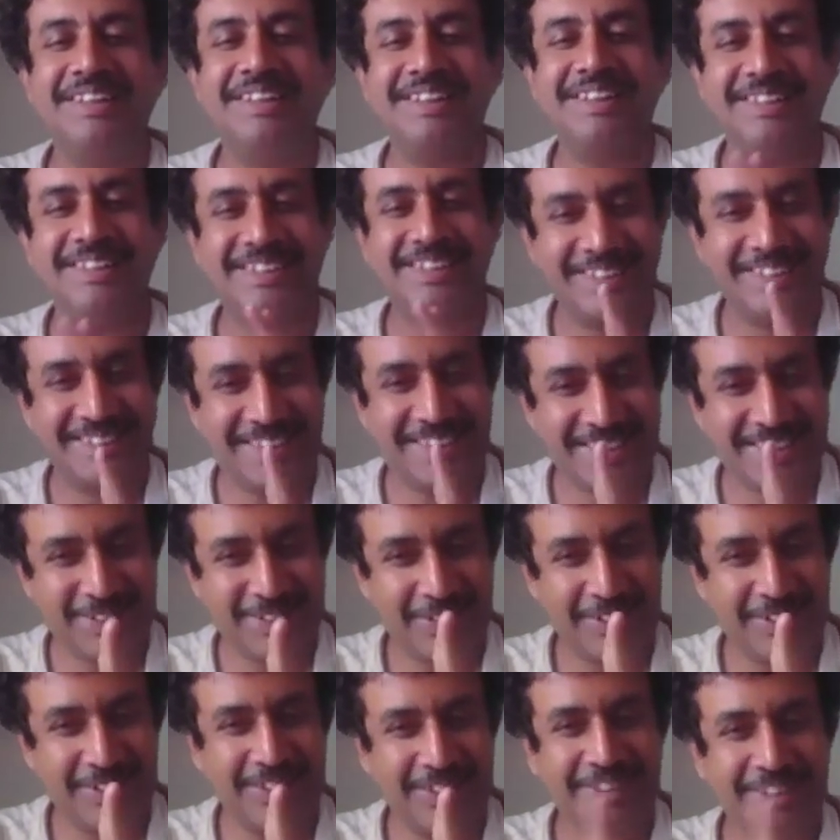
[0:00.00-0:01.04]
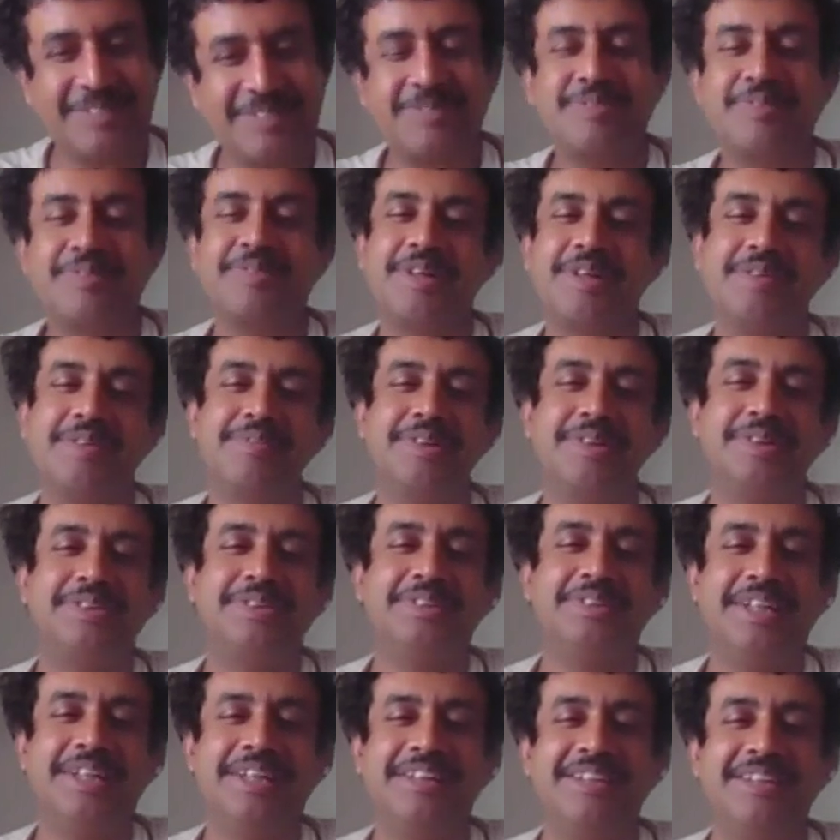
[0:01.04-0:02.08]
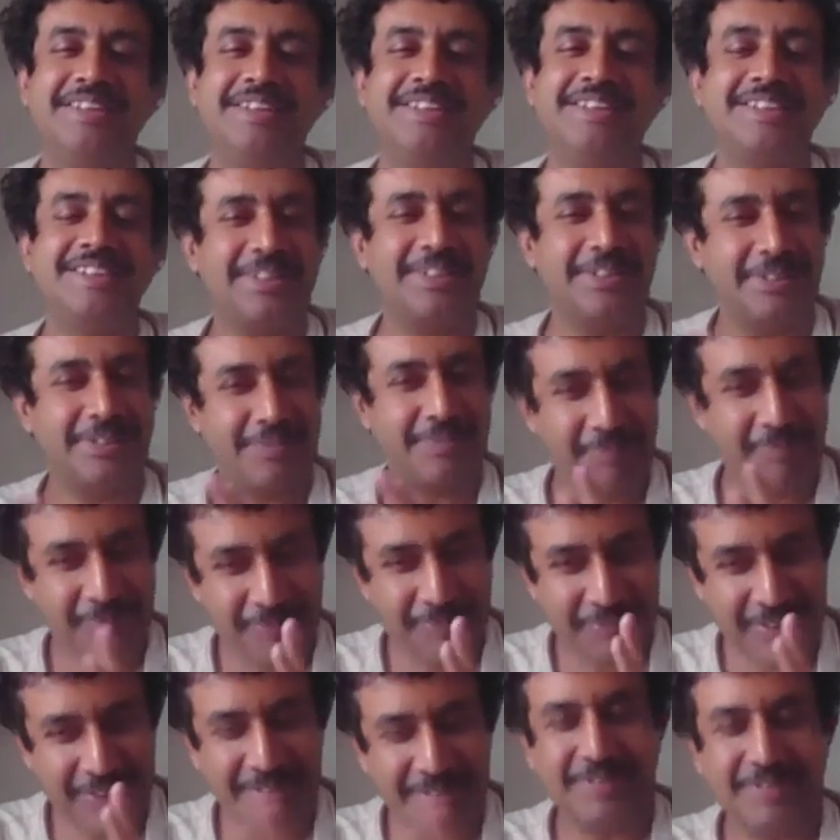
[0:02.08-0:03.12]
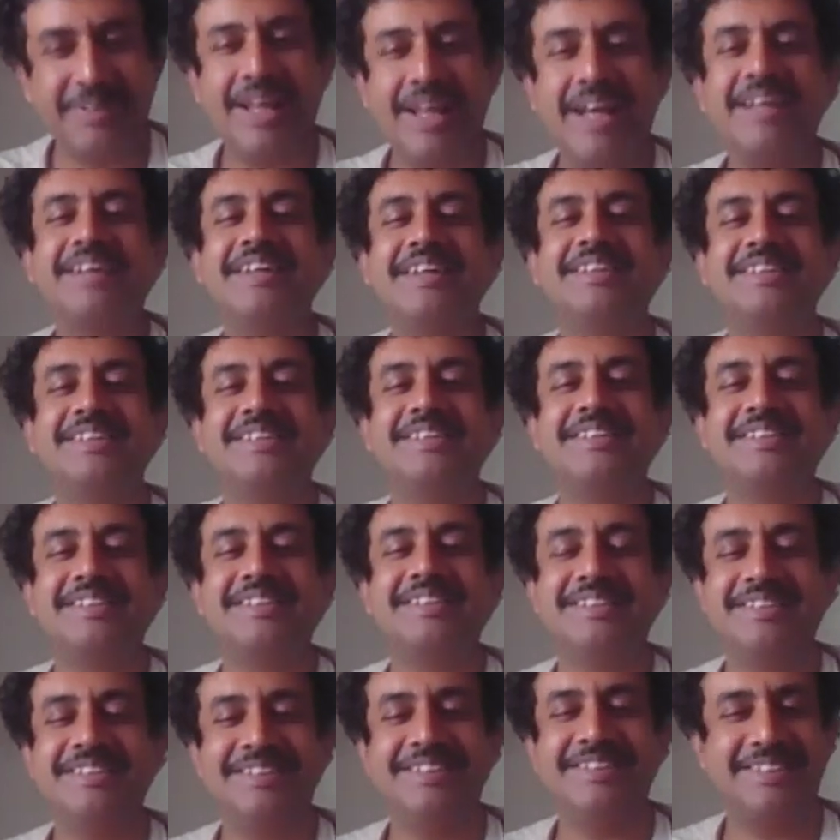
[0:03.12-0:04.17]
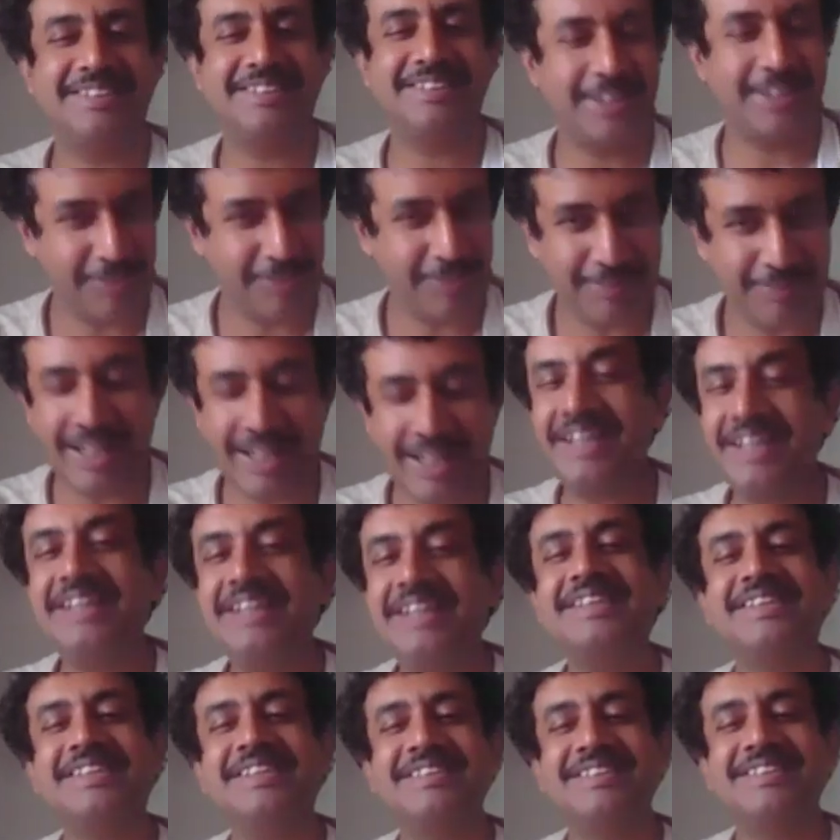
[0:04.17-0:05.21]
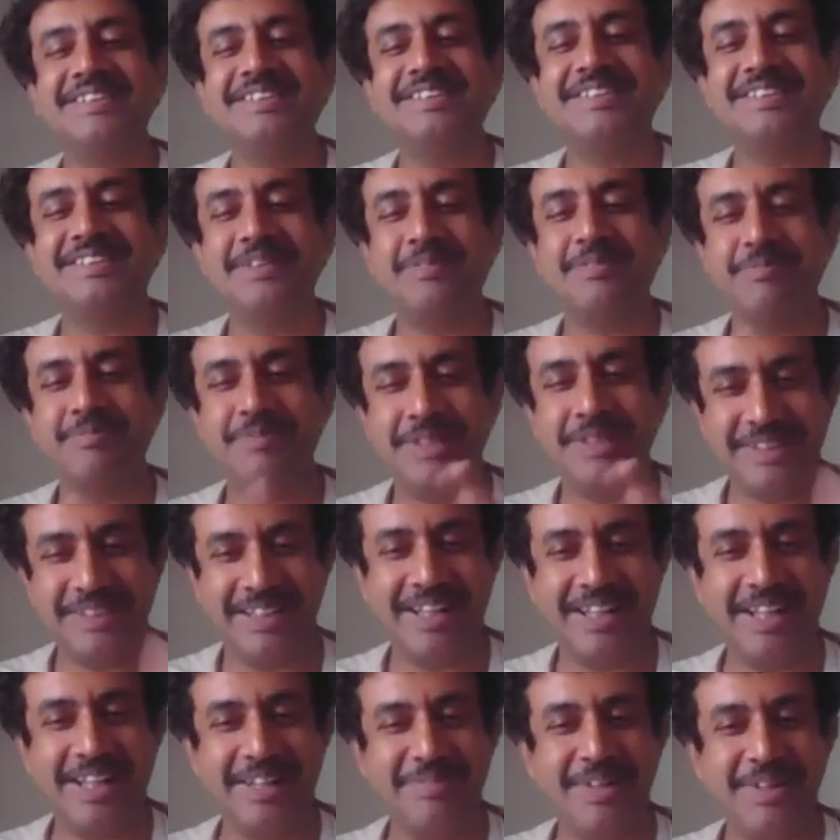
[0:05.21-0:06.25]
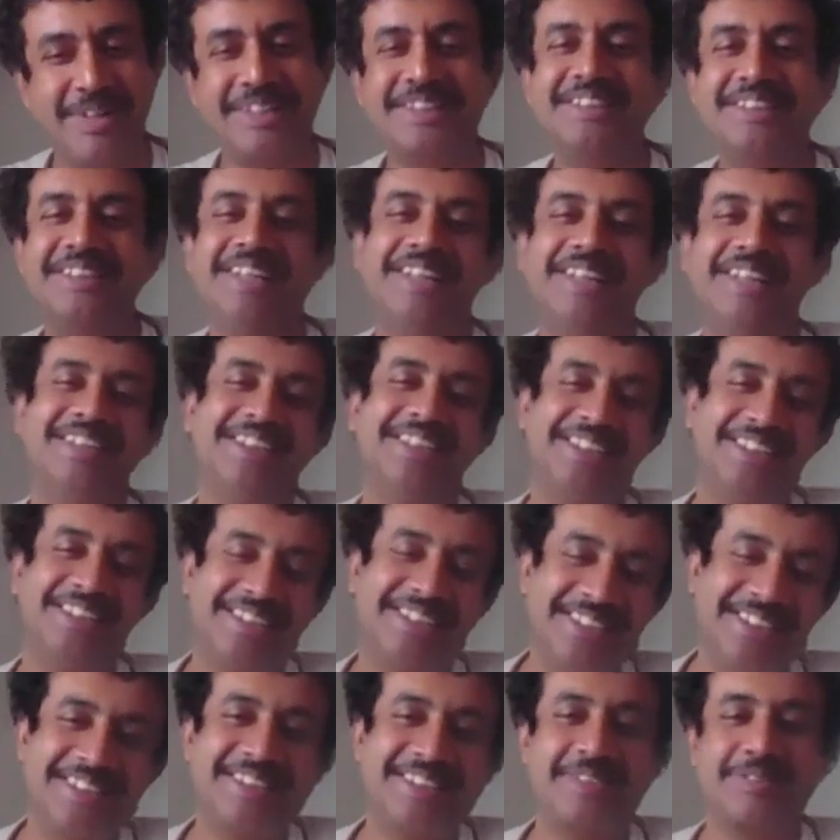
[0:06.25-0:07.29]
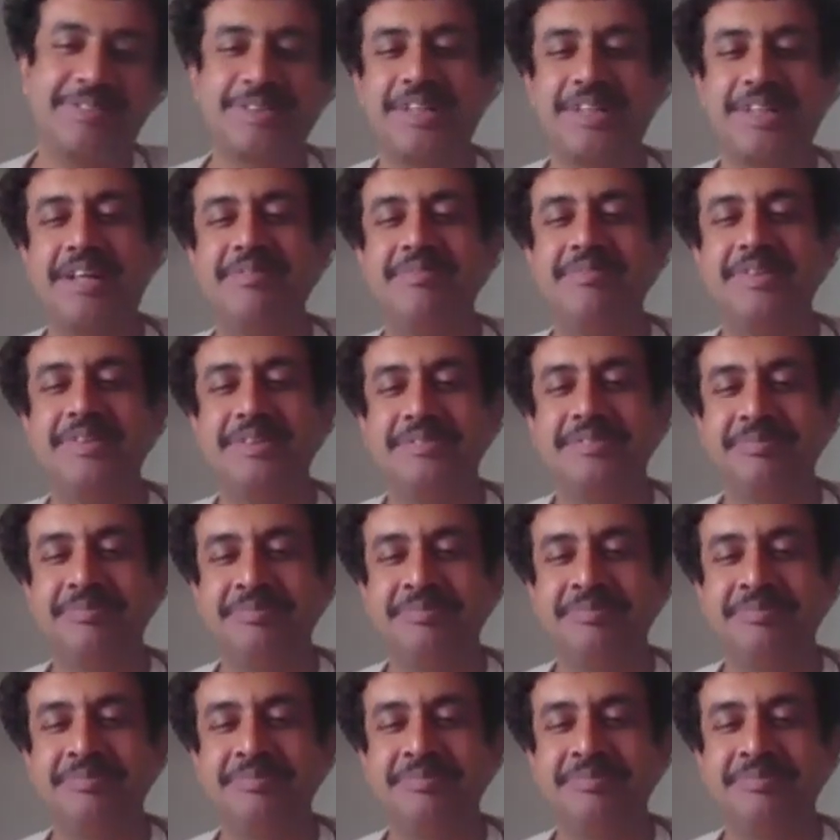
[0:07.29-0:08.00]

Uh, that's all here for today. So do like, and uh, if you like it, uh, press the like button and then subscribe.